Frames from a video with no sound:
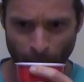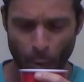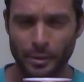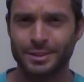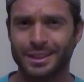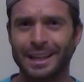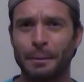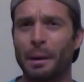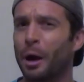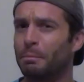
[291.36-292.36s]
Almost like
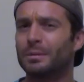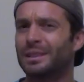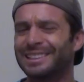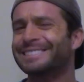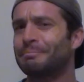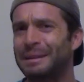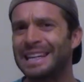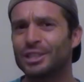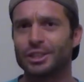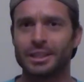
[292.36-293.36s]
a, a
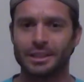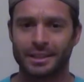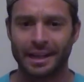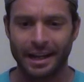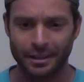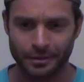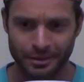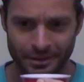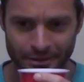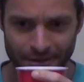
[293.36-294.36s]
peachy kind of.